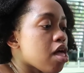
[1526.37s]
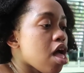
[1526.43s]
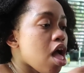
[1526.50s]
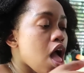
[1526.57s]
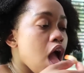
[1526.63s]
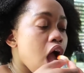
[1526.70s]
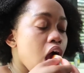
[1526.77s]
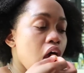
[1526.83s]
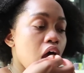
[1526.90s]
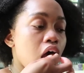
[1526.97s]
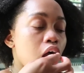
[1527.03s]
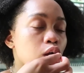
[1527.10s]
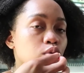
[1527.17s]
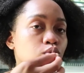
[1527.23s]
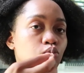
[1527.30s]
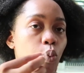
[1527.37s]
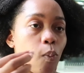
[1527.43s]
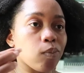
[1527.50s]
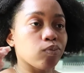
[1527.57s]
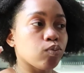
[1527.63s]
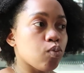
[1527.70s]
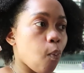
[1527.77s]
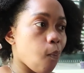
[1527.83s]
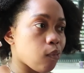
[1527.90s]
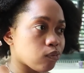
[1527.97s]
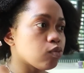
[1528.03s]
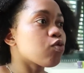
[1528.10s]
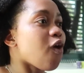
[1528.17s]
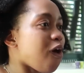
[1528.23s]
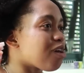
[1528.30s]
Yeah, but no, I'll see you'll know to delete
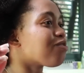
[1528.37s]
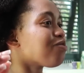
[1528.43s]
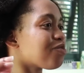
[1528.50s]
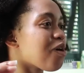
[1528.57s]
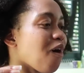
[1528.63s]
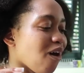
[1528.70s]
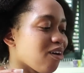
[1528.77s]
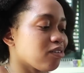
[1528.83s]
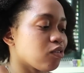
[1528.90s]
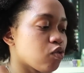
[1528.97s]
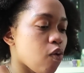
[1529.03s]
this. Anyways, talking about it,